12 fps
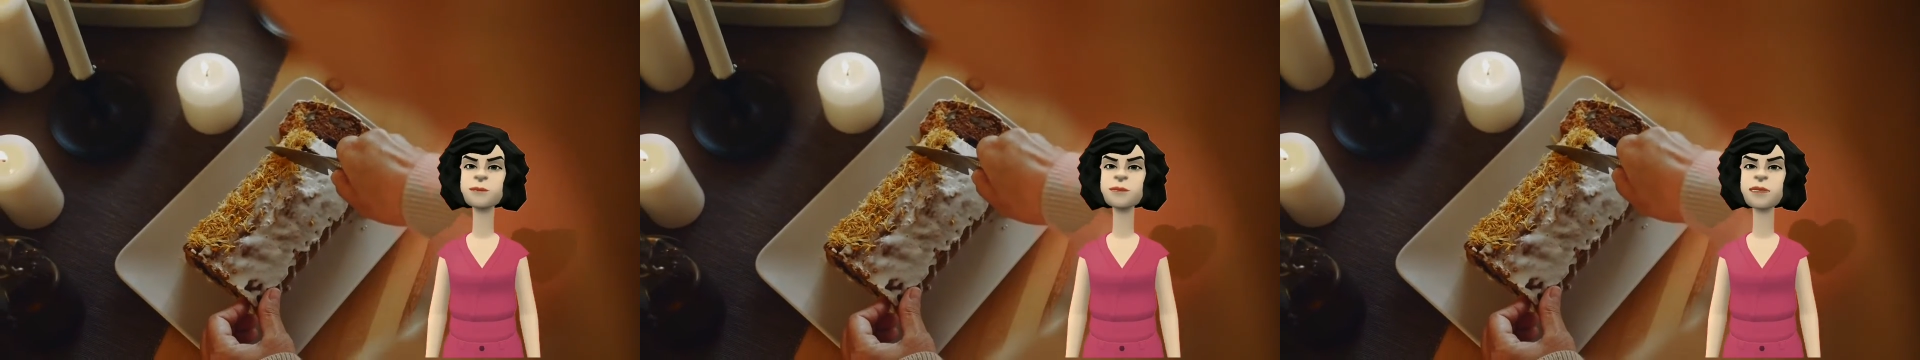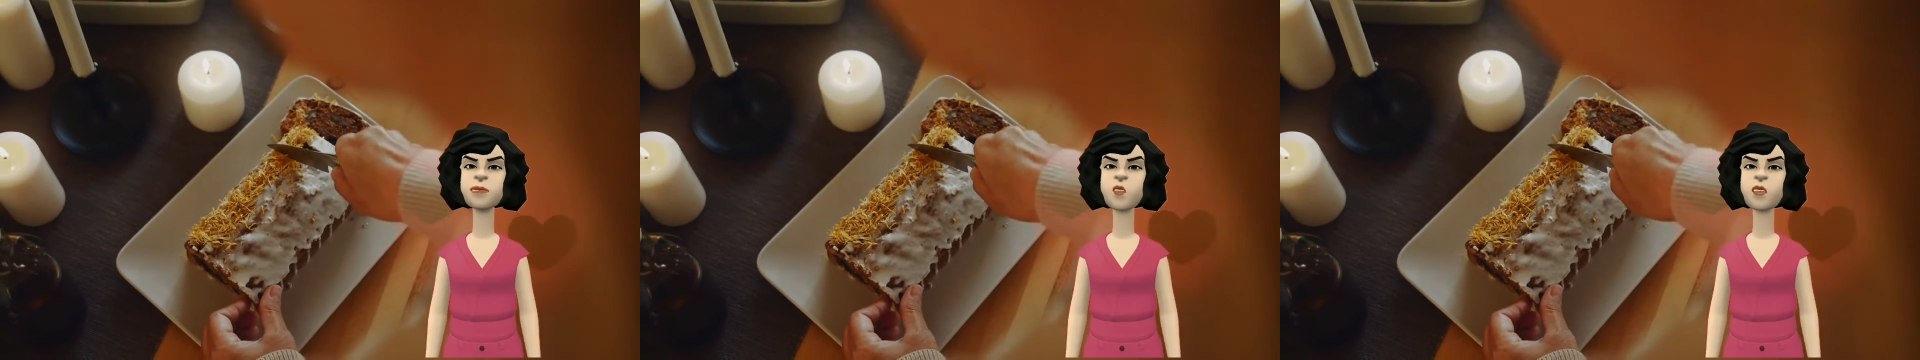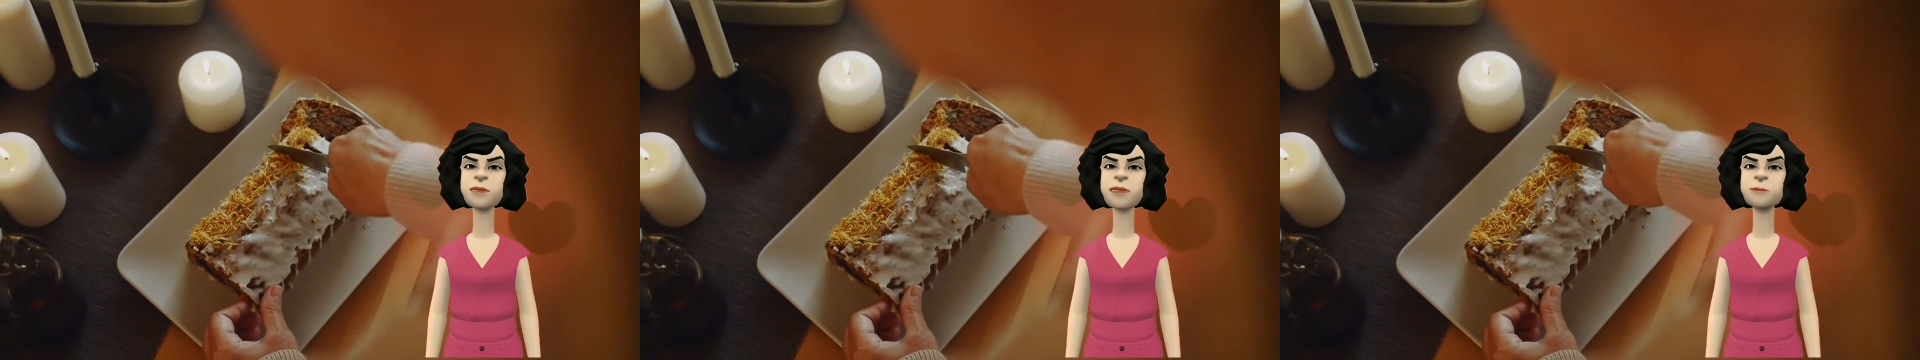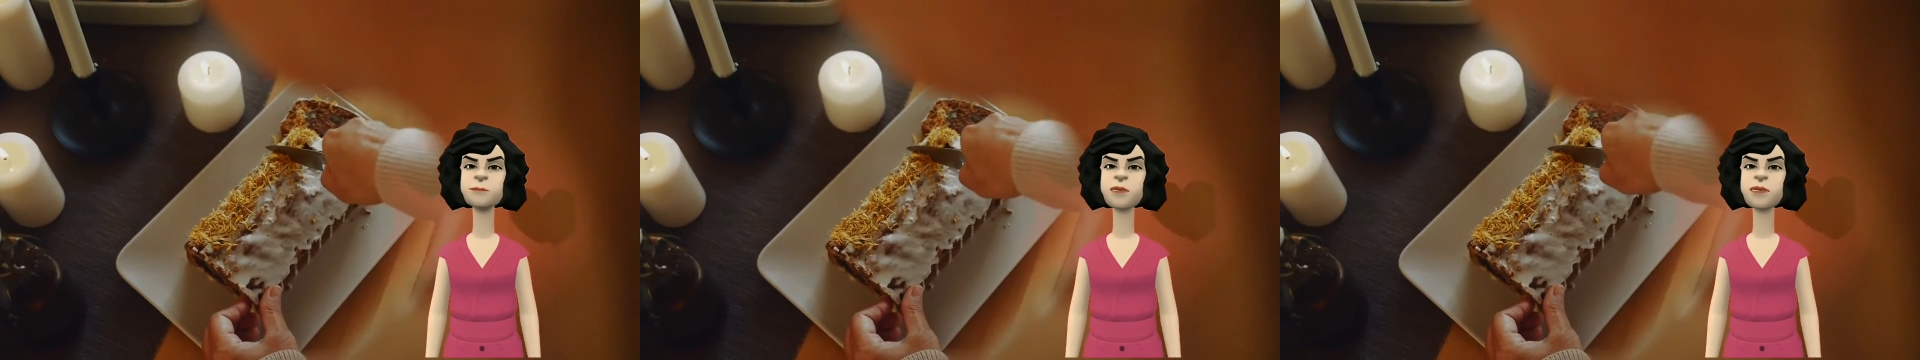You have
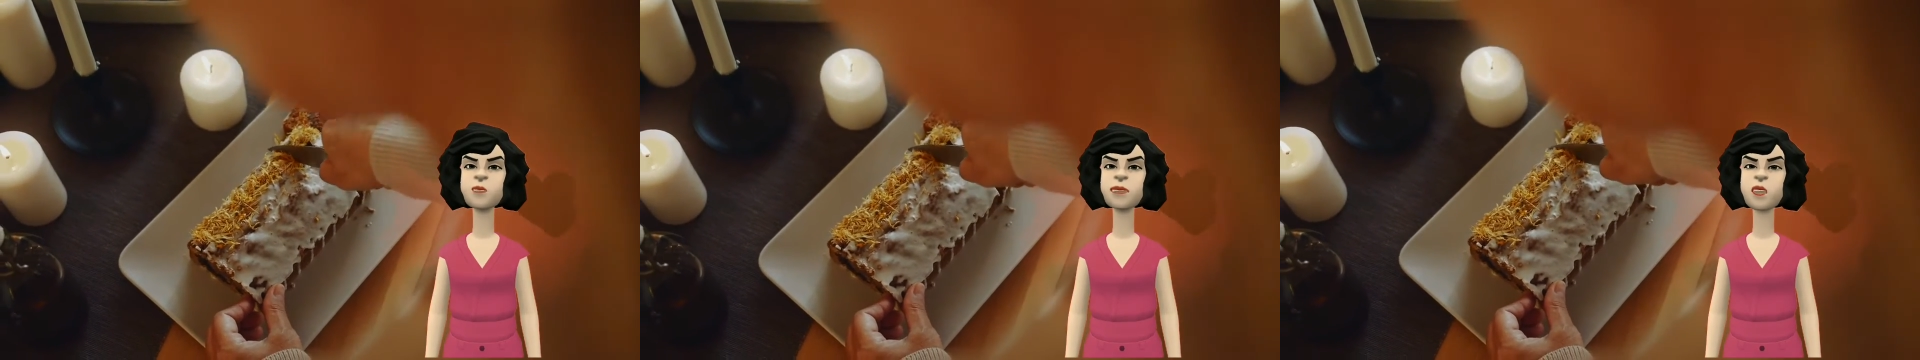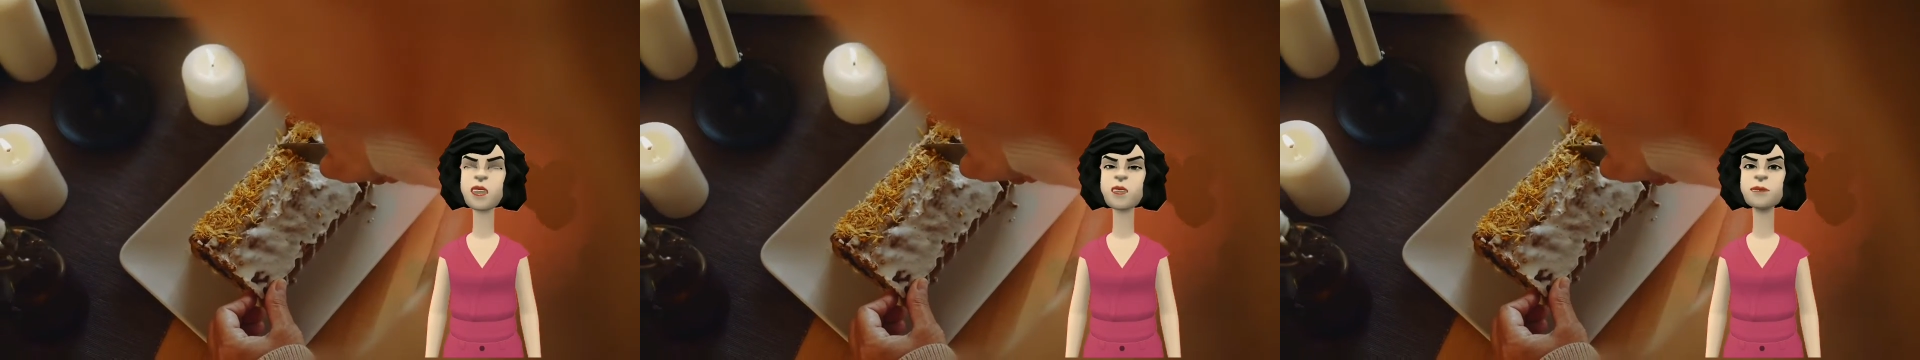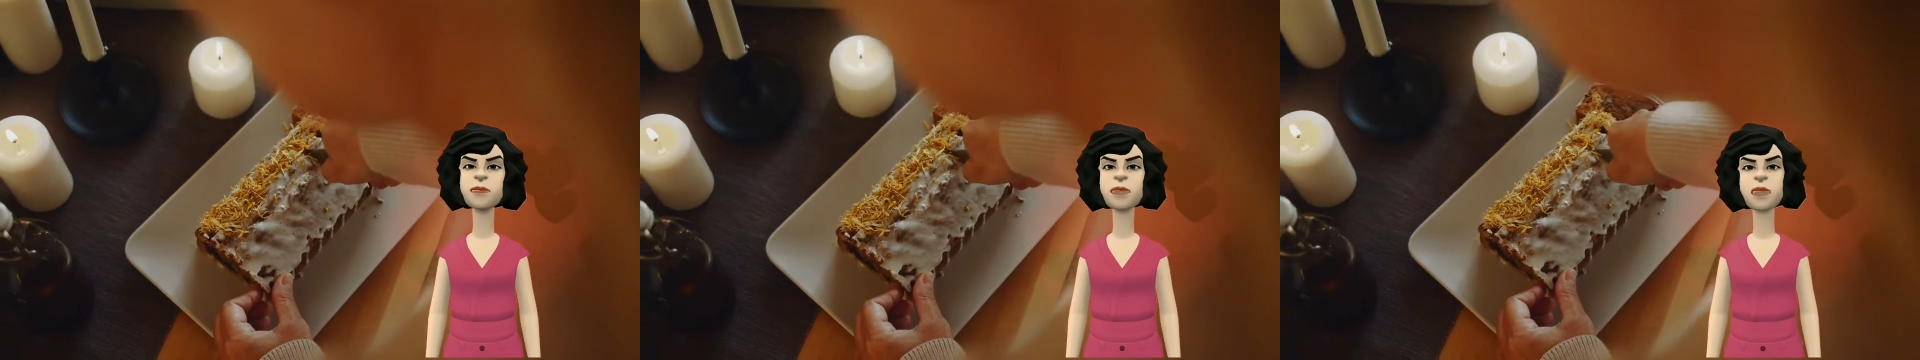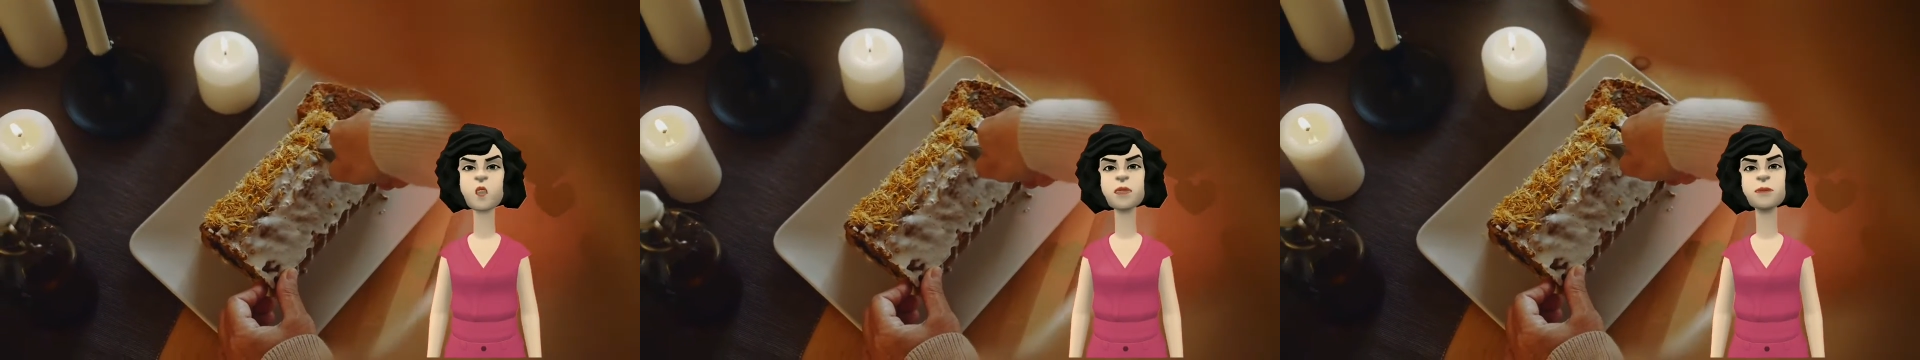come to the right
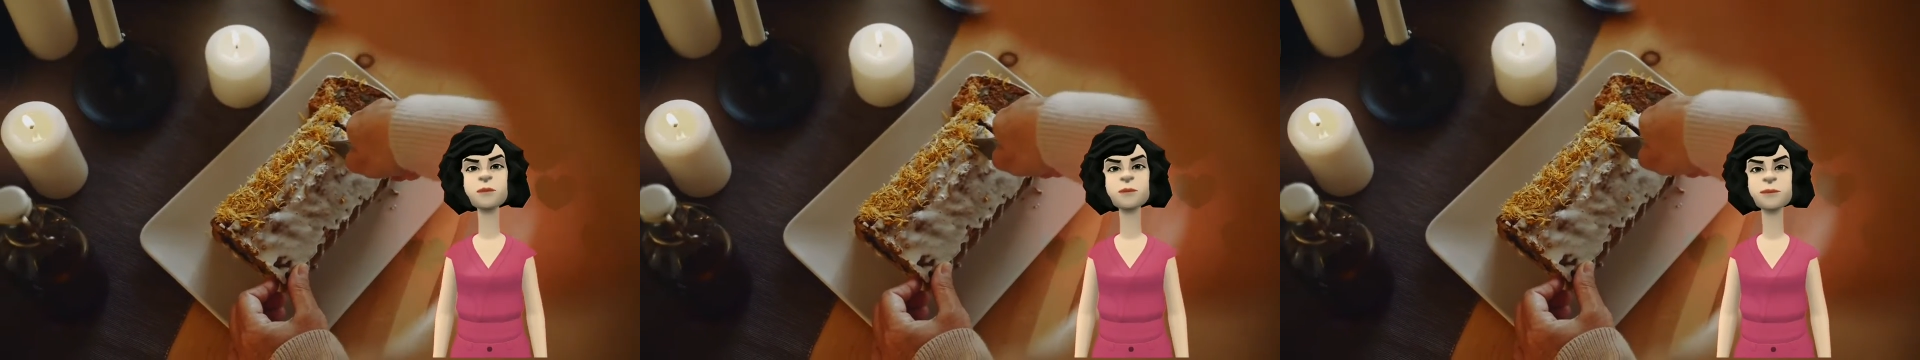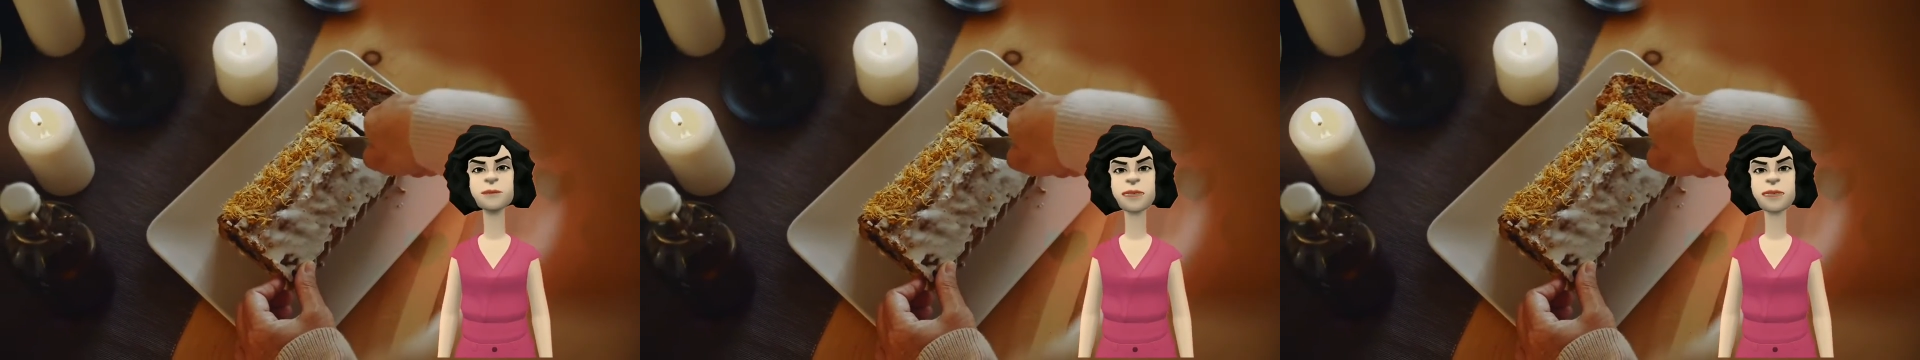place.